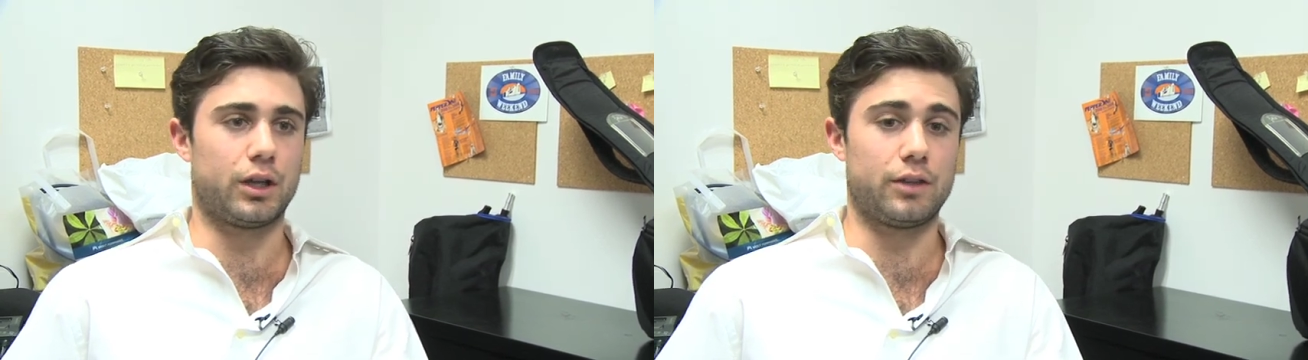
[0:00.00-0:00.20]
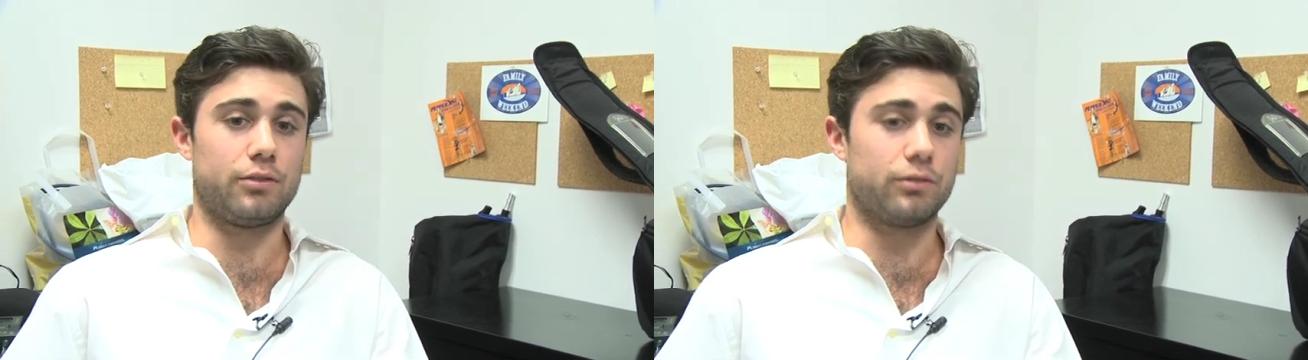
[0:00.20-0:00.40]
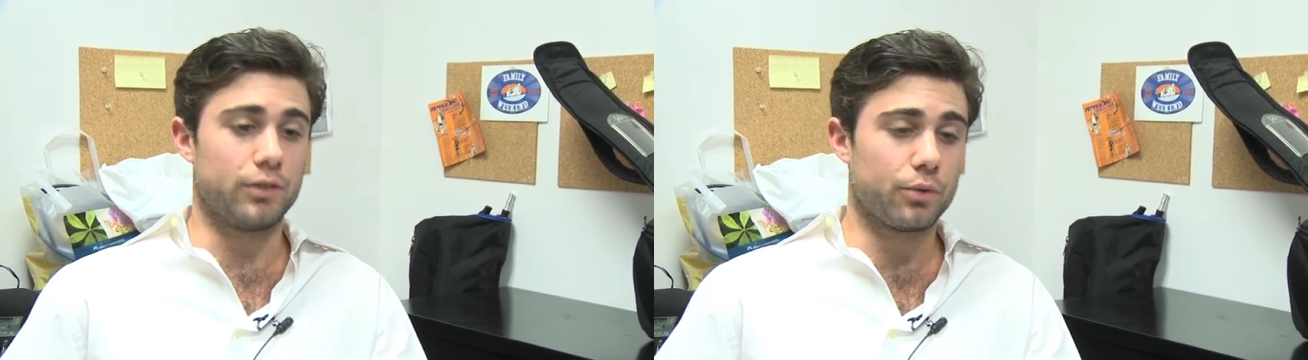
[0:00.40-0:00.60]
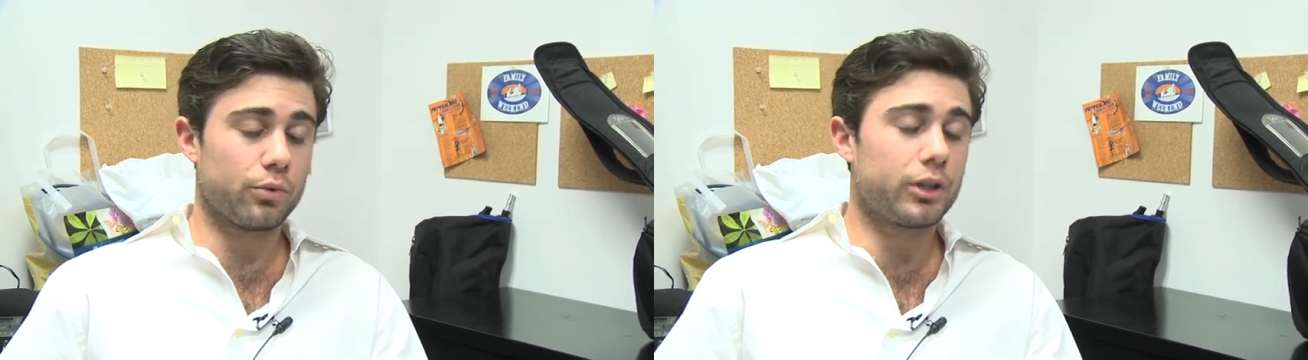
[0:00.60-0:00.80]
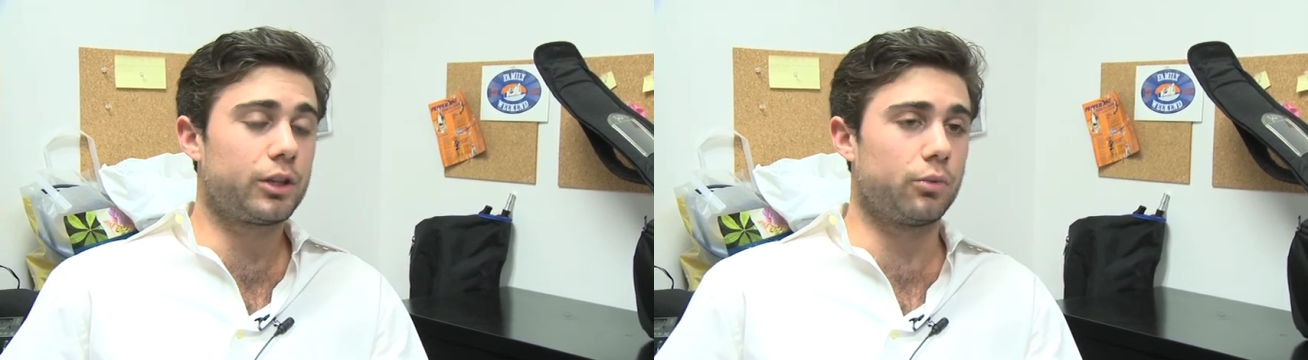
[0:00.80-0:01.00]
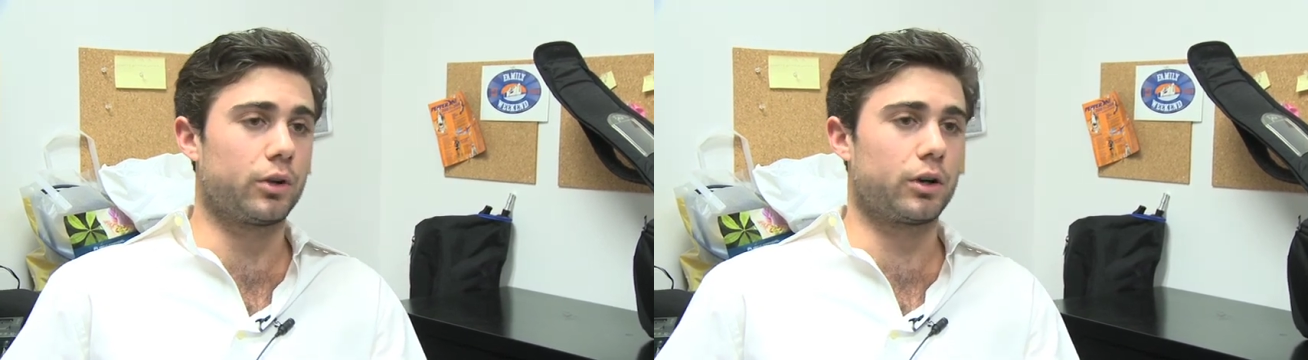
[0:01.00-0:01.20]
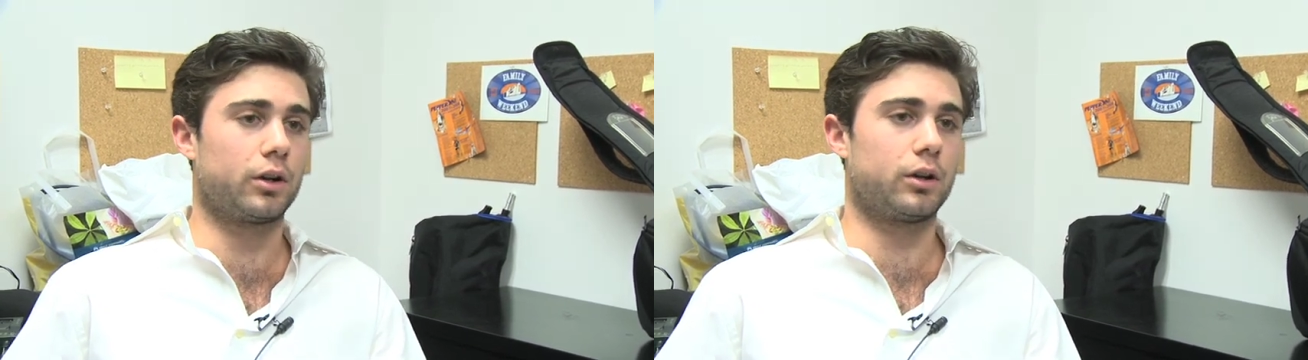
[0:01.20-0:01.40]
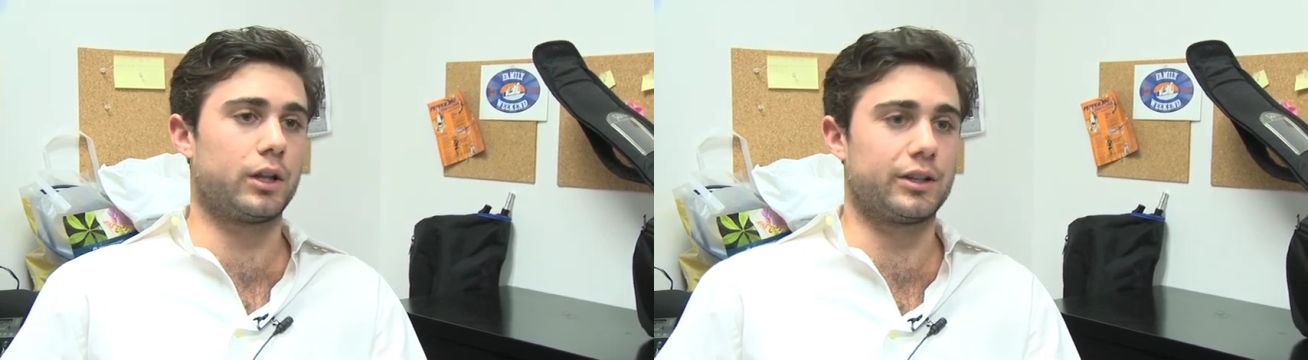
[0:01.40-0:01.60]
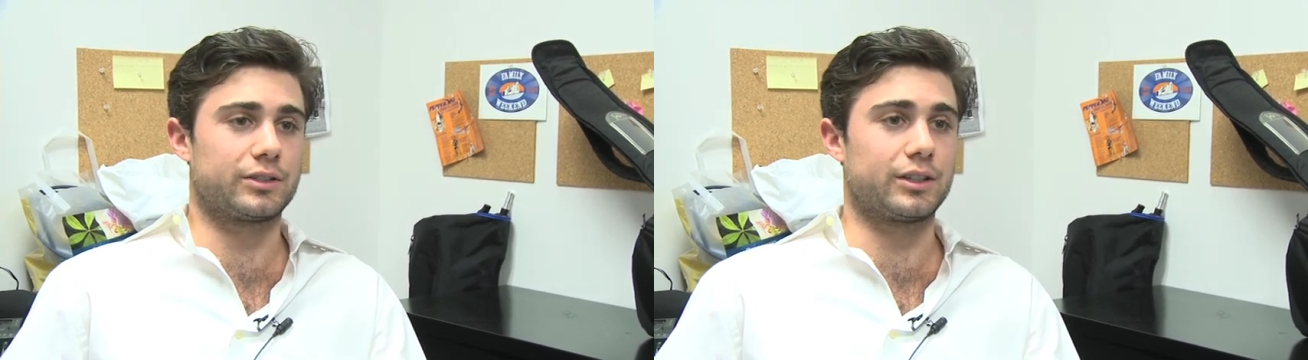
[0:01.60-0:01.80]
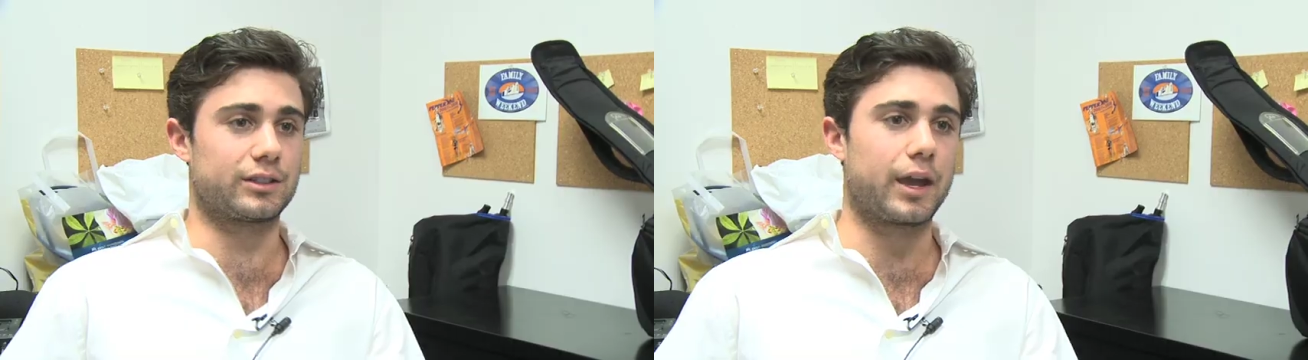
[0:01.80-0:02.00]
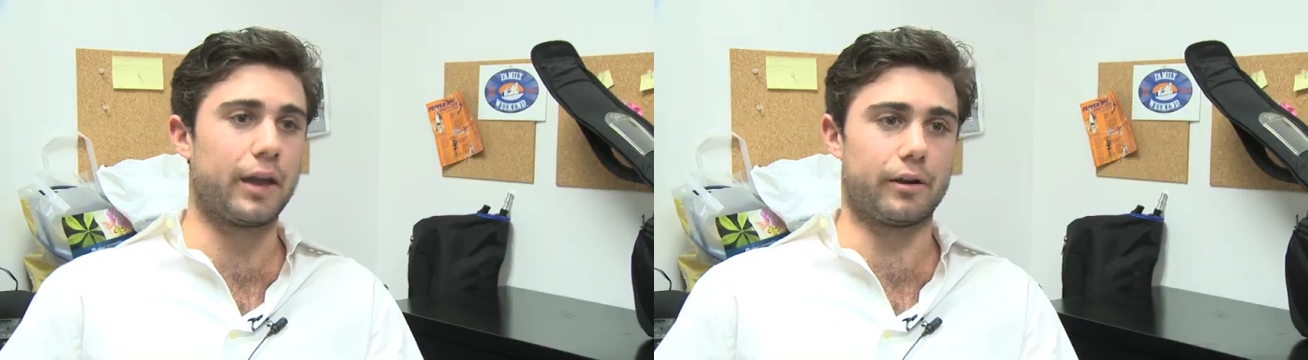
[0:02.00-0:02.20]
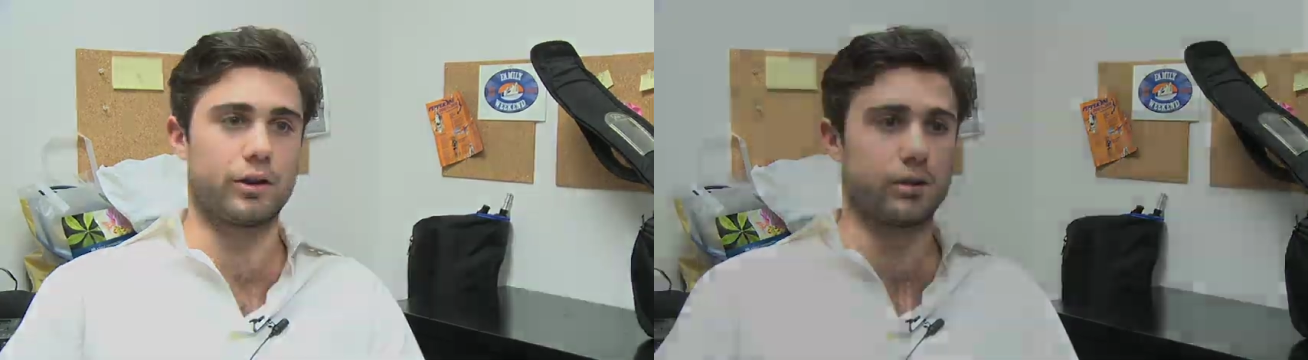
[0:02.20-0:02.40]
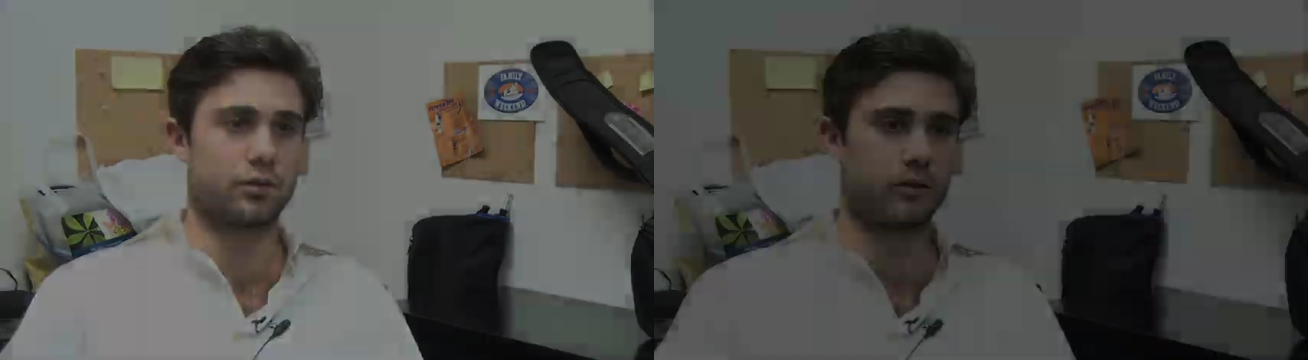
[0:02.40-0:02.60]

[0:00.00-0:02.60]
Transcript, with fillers: and they really were, in a sense, caring.